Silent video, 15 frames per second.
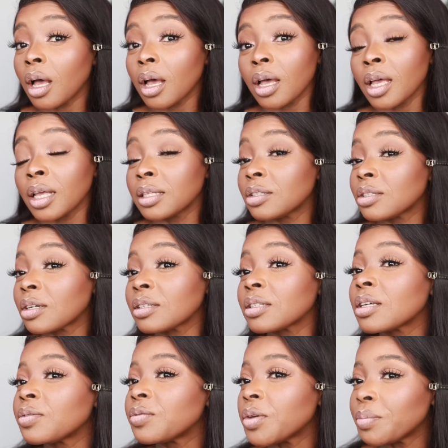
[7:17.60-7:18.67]
It's just
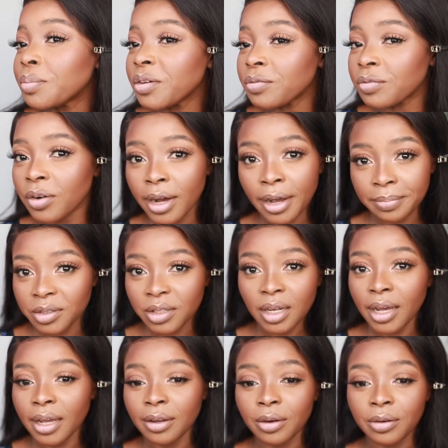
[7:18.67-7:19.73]
giving me vibes that
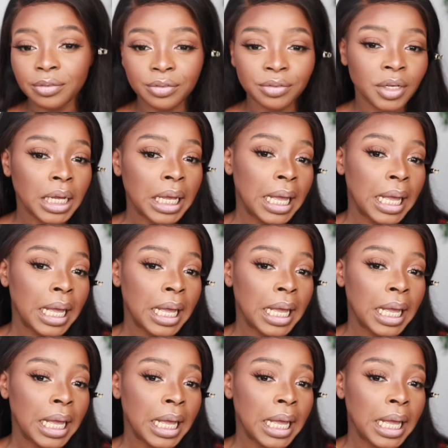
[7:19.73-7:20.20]
I love.